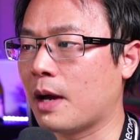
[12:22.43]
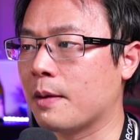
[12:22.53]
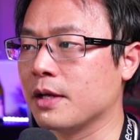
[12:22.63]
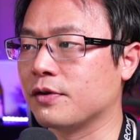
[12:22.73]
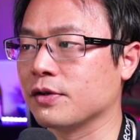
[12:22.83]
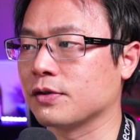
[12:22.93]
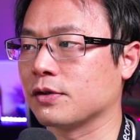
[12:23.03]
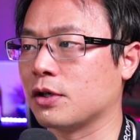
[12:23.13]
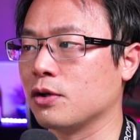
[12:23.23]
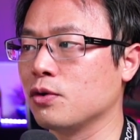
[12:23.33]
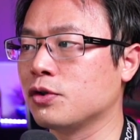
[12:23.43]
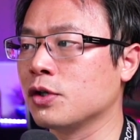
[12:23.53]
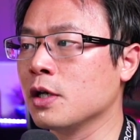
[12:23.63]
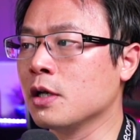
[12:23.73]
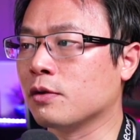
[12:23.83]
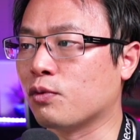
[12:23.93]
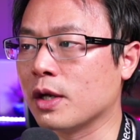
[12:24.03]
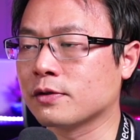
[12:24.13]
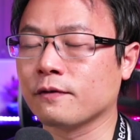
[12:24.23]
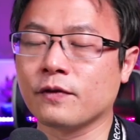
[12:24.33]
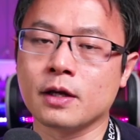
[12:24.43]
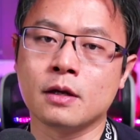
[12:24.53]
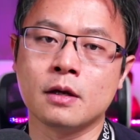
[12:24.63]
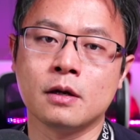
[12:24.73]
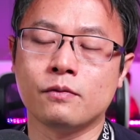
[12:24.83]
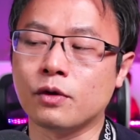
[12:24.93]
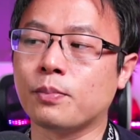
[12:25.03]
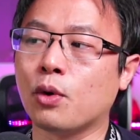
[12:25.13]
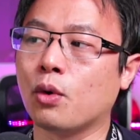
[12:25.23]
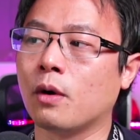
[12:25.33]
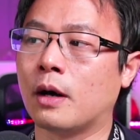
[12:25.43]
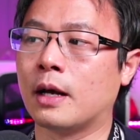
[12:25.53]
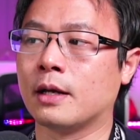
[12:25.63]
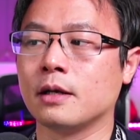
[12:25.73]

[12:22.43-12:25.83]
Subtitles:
I mean, this is huge. The rest of the report